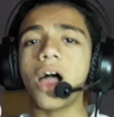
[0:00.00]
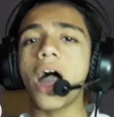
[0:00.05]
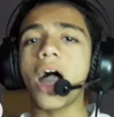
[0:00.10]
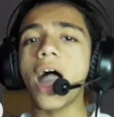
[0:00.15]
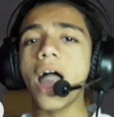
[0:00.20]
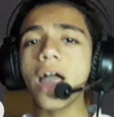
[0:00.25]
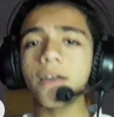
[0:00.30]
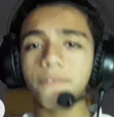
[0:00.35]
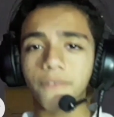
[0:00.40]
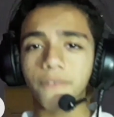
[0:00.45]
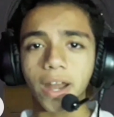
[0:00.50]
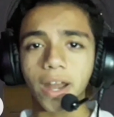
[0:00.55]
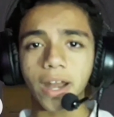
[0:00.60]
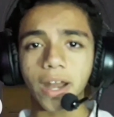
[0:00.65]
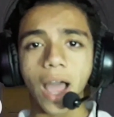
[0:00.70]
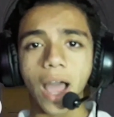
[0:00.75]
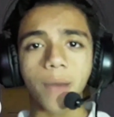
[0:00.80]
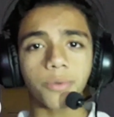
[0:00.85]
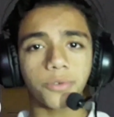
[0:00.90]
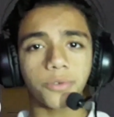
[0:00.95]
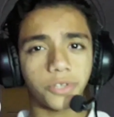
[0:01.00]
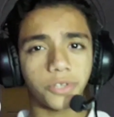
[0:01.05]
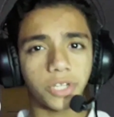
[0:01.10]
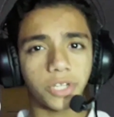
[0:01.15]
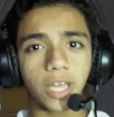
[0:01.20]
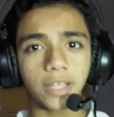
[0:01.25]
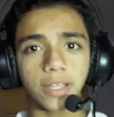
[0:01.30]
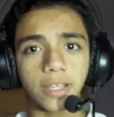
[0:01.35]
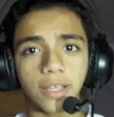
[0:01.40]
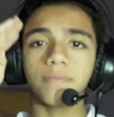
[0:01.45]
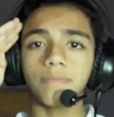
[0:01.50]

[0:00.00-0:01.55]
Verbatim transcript: I have very appreciated.